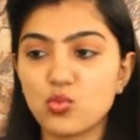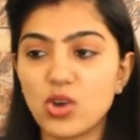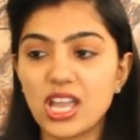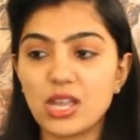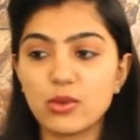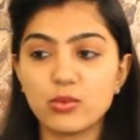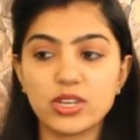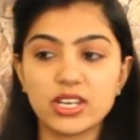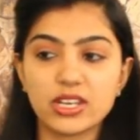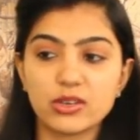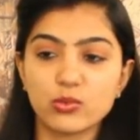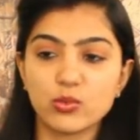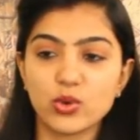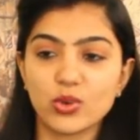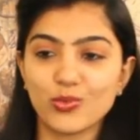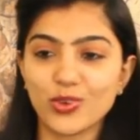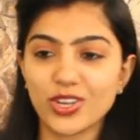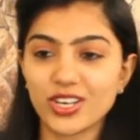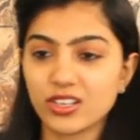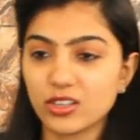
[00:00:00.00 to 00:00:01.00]
Why would
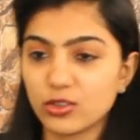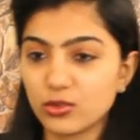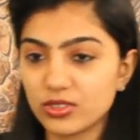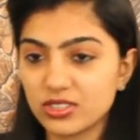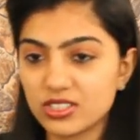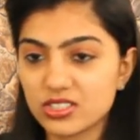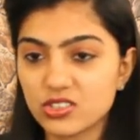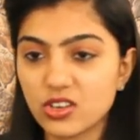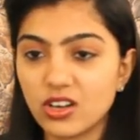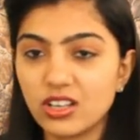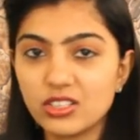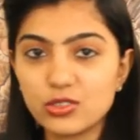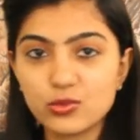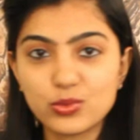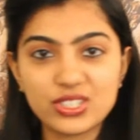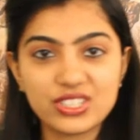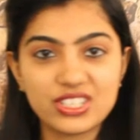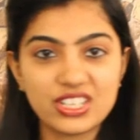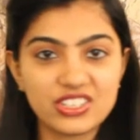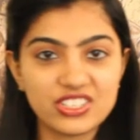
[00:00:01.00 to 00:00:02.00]
anyone want to go in this college
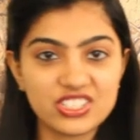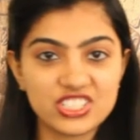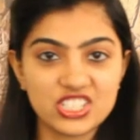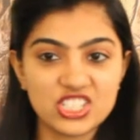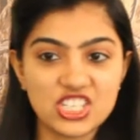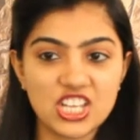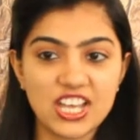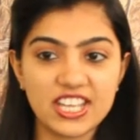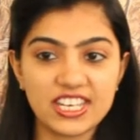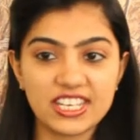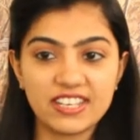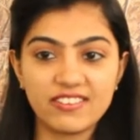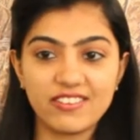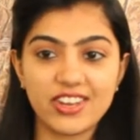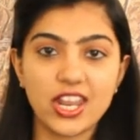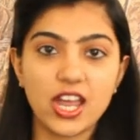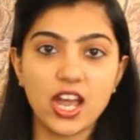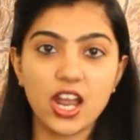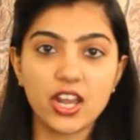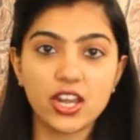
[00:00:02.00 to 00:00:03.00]
where there is not
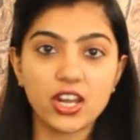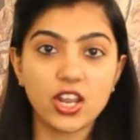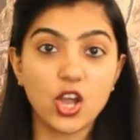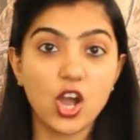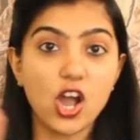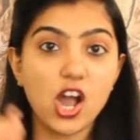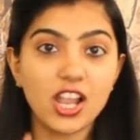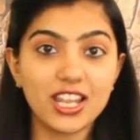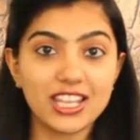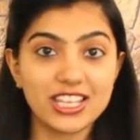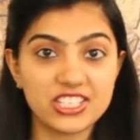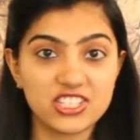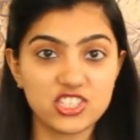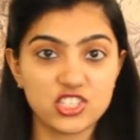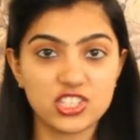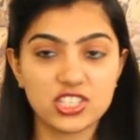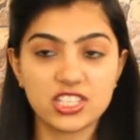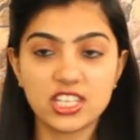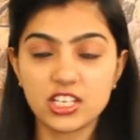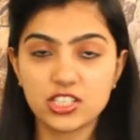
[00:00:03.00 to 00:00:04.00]
even a college,
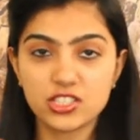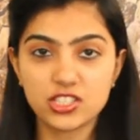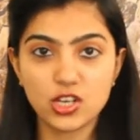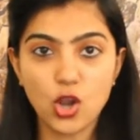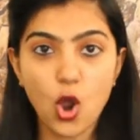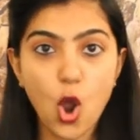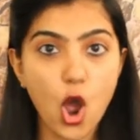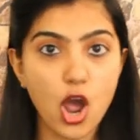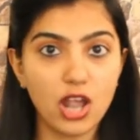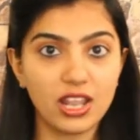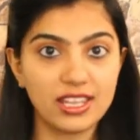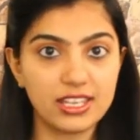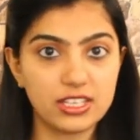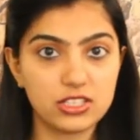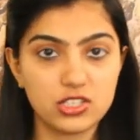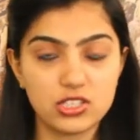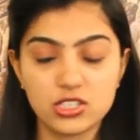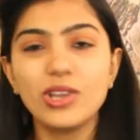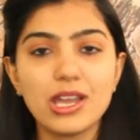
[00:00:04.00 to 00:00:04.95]
there's an ollage.